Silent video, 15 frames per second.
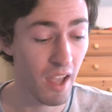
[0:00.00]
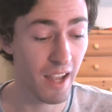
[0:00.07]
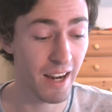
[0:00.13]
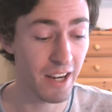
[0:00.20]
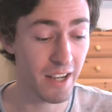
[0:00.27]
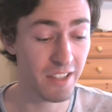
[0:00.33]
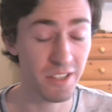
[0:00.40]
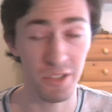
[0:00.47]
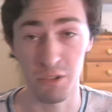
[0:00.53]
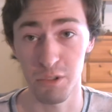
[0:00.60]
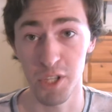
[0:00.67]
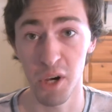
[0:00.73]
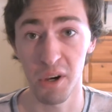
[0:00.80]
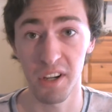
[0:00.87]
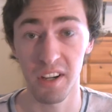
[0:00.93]
and I actually drew
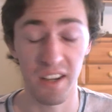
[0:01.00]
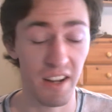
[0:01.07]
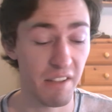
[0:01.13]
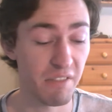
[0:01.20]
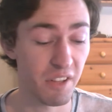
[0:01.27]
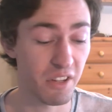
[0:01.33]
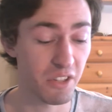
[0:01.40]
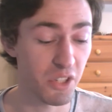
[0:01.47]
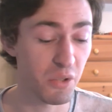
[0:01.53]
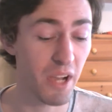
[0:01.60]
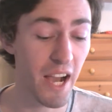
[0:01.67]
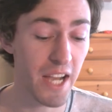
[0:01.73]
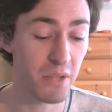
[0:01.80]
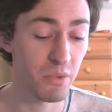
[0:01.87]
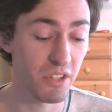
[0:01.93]
Toka, and I figured you
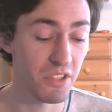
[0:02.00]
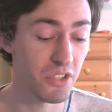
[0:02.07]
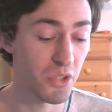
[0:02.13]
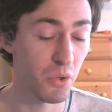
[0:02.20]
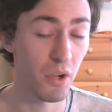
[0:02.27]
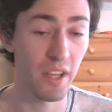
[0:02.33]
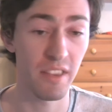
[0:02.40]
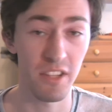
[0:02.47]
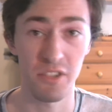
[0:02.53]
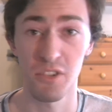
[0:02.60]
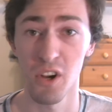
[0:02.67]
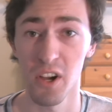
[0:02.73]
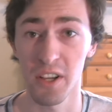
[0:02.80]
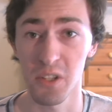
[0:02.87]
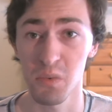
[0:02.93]
guys would enjoy this
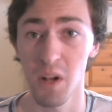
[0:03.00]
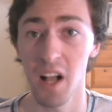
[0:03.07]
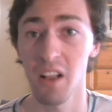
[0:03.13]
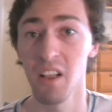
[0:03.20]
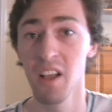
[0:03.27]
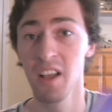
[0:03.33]
drawing as well.